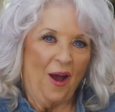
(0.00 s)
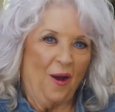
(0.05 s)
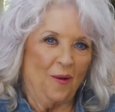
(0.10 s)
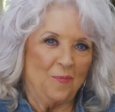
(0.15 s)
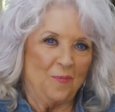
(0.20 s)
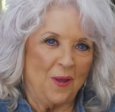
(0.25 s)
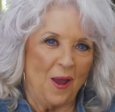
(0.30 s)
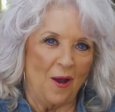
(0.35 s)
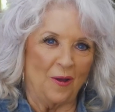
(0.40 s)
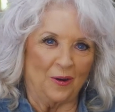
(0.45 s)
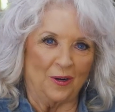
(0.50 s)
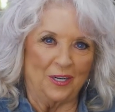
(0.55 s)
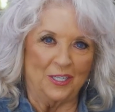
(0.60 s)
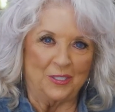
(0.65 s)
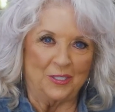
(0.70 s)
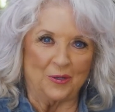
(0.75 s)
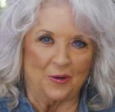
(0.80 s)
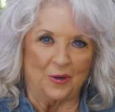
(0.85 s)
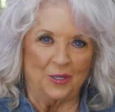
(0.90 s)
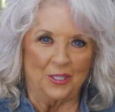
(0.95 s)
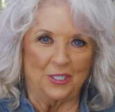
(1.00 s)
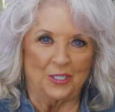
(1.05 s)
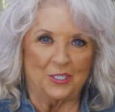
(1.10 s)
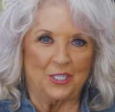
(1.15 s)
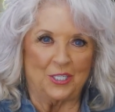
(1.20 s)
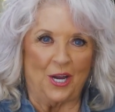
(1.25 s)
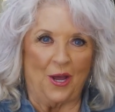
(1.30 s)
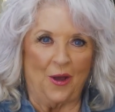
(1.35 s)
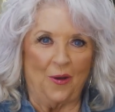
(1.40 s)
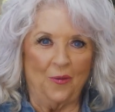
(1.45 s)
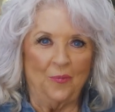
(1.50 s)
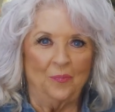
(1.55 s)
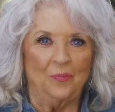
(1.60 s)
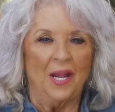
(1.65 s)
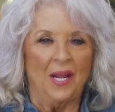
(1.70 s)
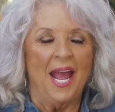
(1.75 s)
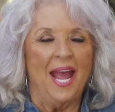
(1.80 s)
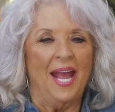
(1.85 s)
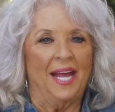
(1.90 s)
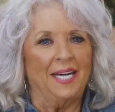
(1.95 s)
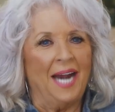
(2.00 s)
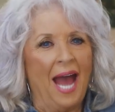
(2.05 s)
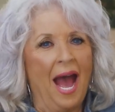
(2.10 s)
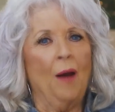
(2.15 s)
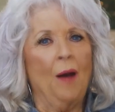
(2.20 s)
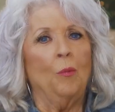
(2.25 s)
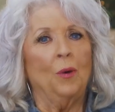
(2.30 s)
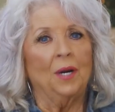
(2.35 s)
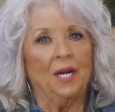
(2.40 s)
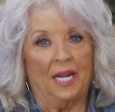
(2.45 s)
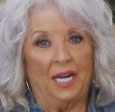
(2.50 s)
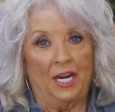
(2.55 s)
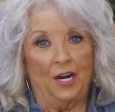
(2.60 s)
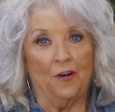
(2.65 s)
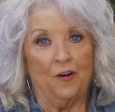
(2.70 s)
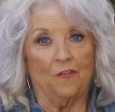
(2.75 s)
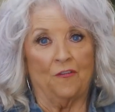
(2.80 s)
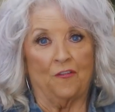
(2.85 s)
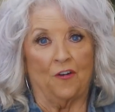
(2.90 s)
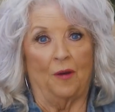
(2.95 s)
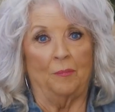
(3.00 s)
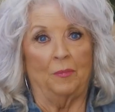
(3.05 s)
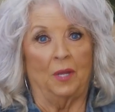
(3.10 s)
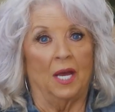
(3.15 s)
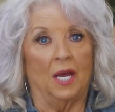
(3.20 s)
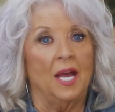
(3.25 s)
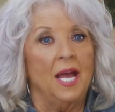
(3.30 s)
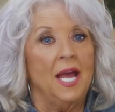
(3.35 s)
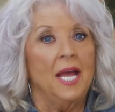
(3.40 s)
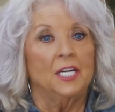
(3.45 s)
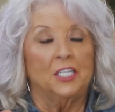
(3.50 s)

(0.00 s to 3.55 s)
hope y'all are enjoying the show, and I want to hear from you.